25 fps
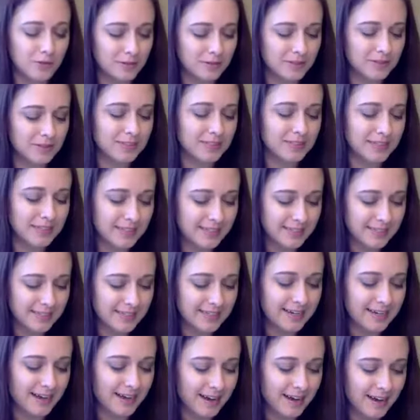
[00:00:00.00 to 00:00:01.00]
Cool.
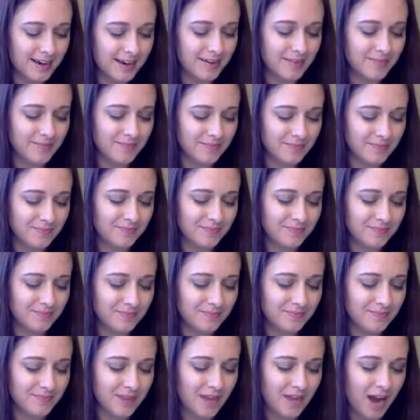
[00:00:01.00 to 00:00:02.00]

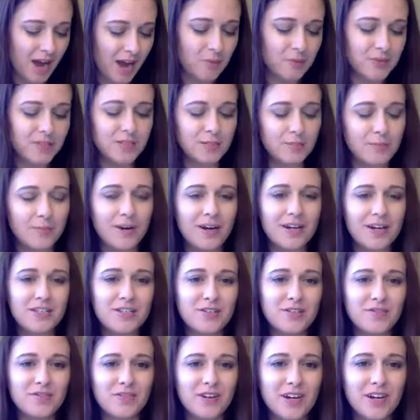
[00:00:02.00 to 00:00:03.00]
I was surprised
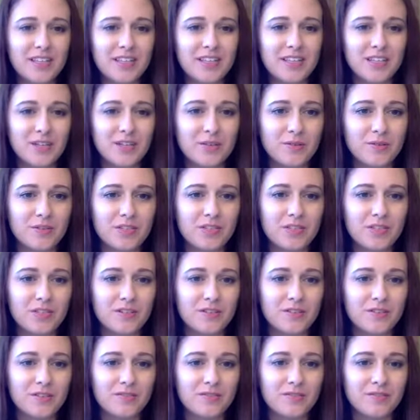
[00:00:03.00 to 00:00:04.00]
to find the use
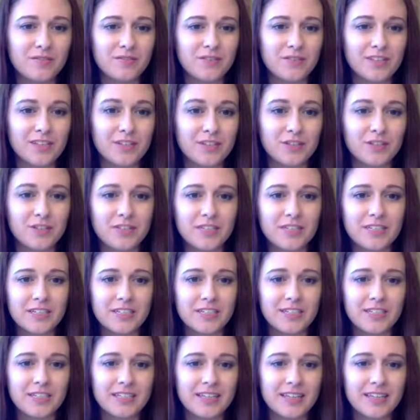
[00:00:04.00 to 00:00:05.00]
of
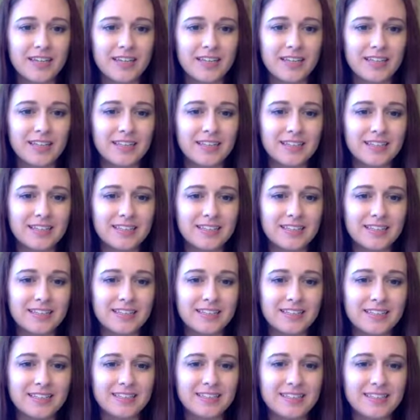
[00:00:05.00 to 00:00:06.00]
electricity in these
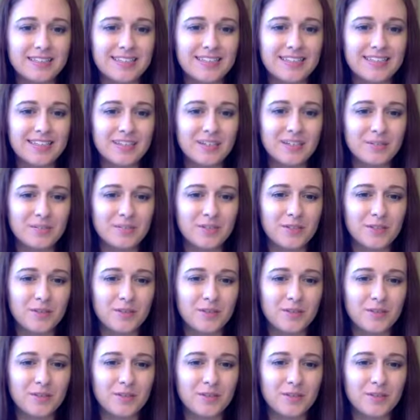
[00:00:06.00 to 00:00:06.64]
systems.